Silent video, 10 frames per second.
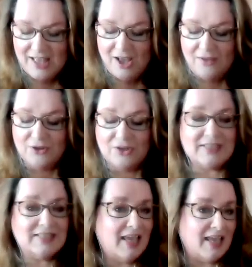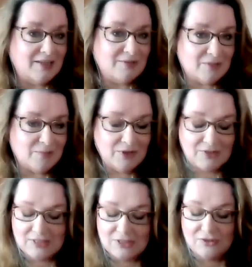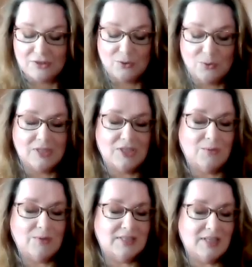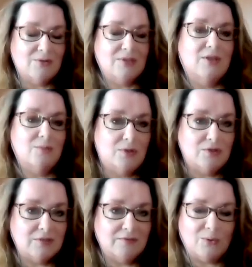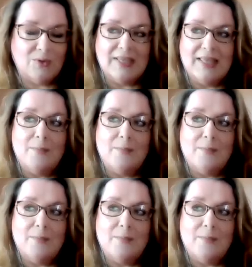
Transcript: I've got to say, to be honest, Jonathan, talking to you is so beautiful.